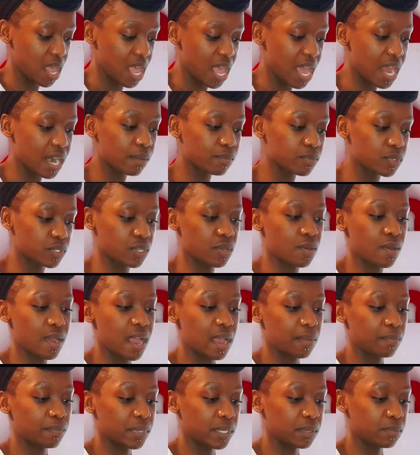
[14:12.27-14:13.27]
and I'm so
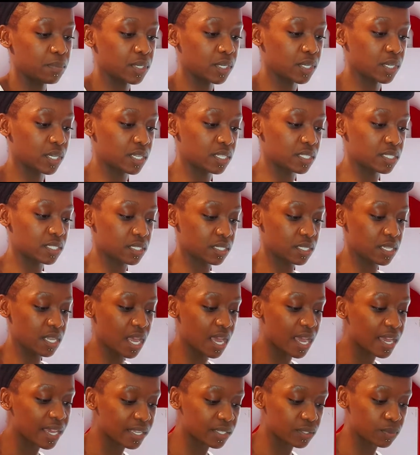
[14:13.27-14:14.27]
happy, because
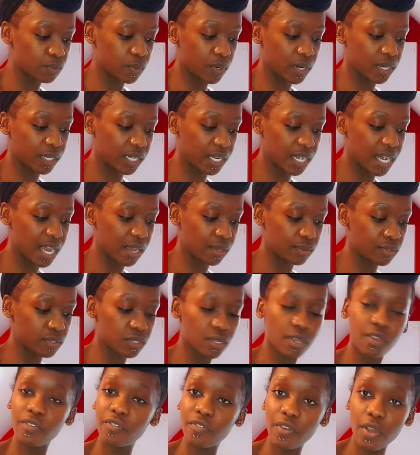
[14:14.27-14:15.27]
yeah, it's working out
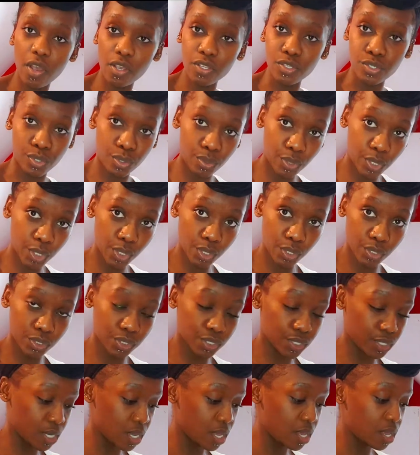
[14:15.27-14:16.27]
so far so good.
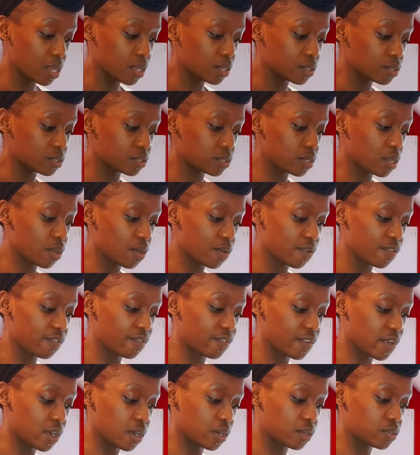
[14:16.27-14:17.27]
So
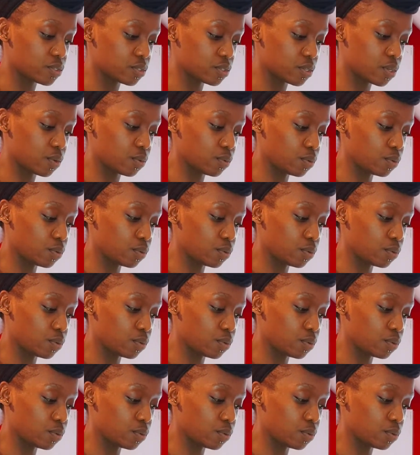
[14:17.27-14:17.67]
far so